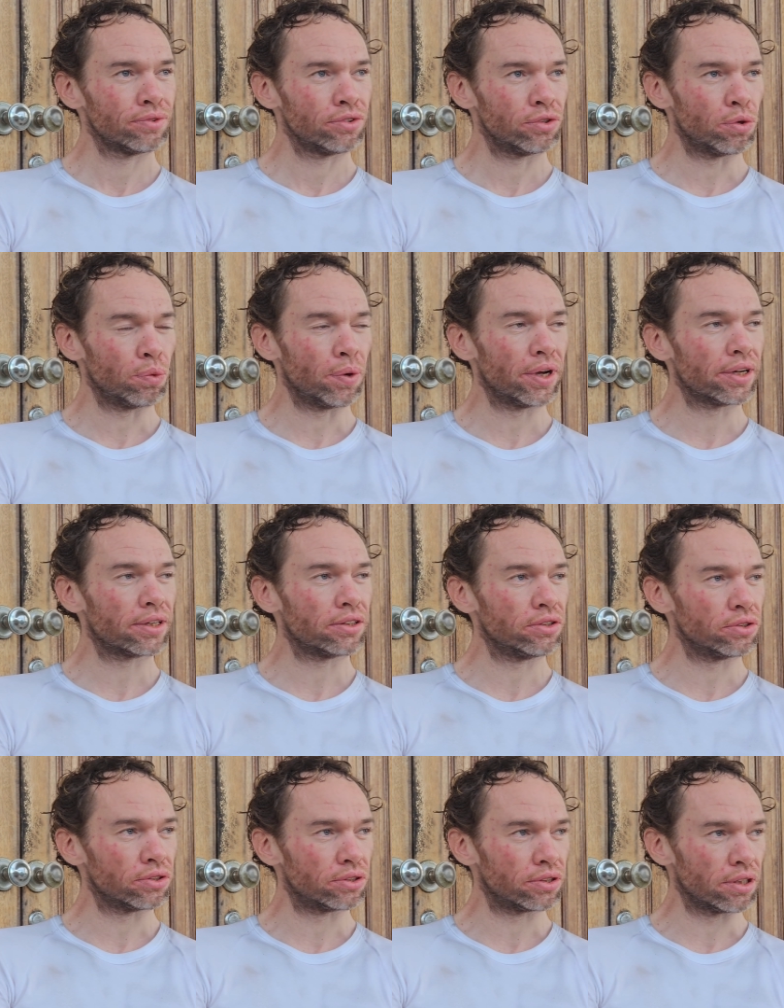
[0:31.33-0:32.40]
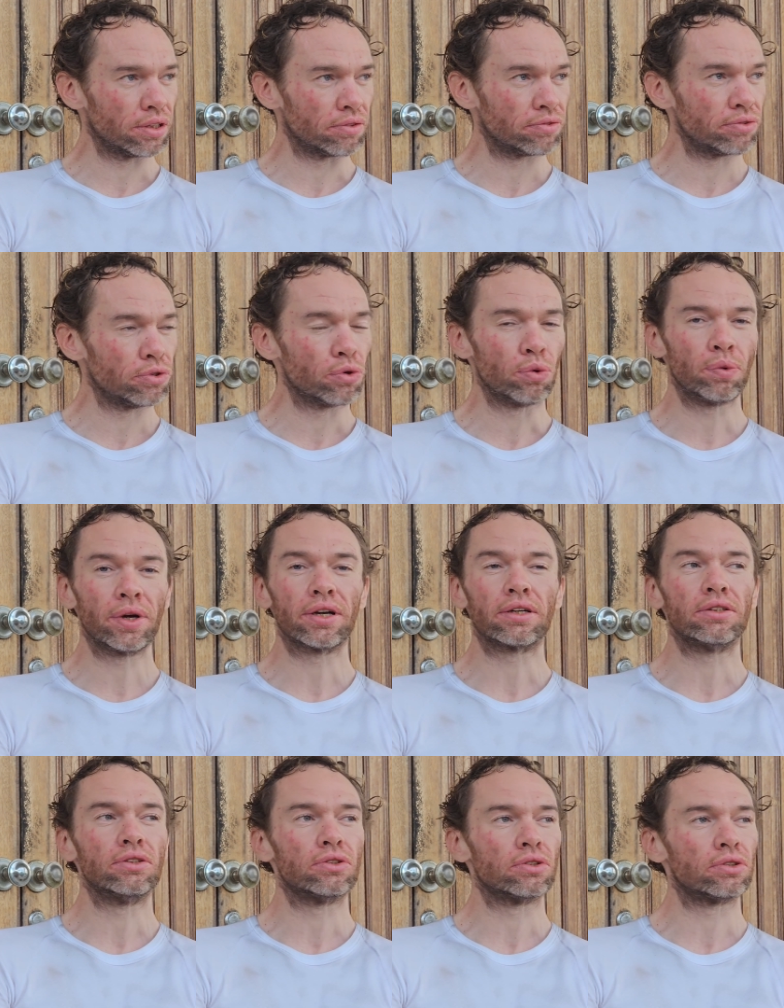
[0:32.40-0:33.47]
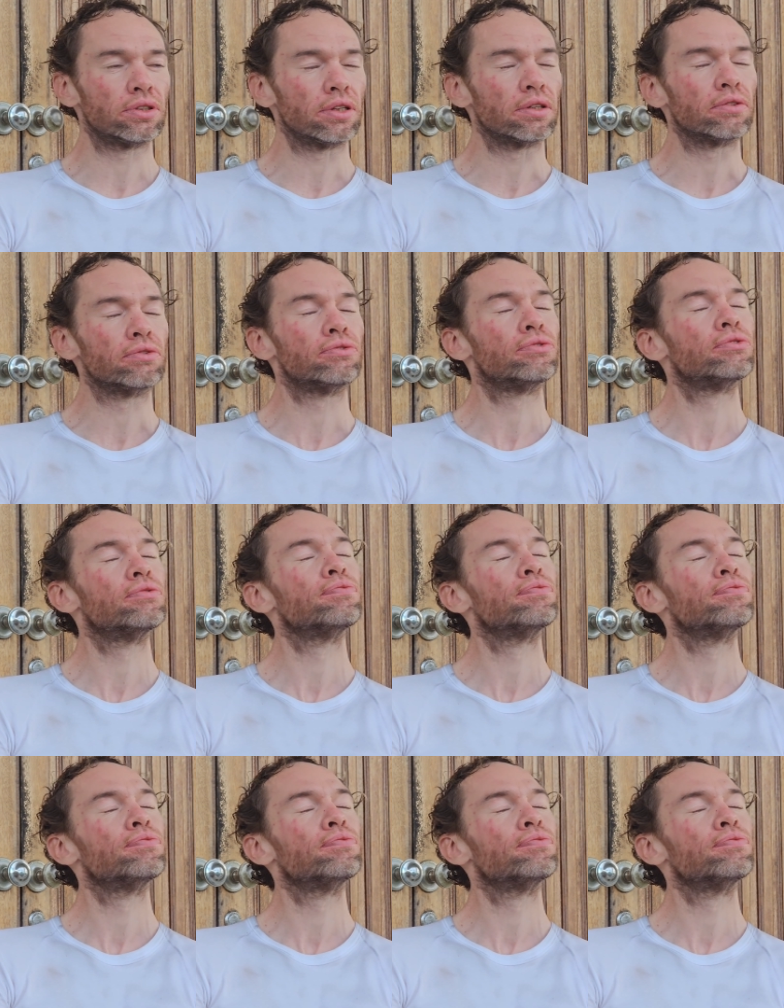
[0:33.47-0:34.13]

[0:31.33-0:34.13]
You awaken yourself. You awaken yourself.